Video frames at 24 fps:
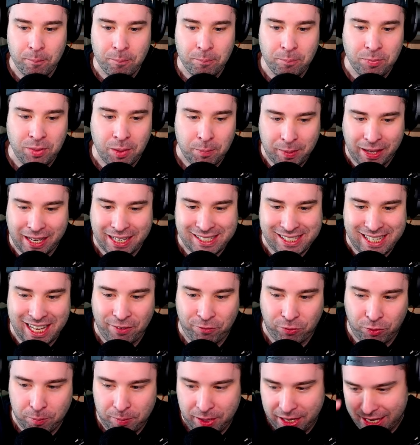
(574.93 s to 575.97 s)
the biggest thing
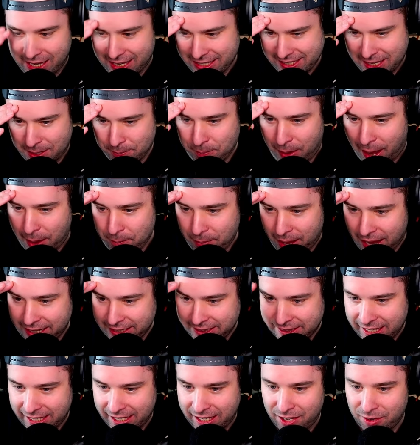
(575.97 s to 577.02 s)
for me is in my
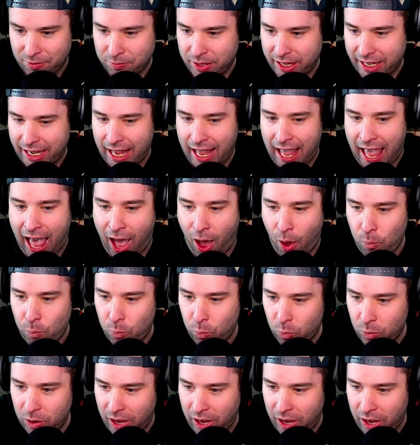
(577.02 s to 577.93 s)
mind thinking of like how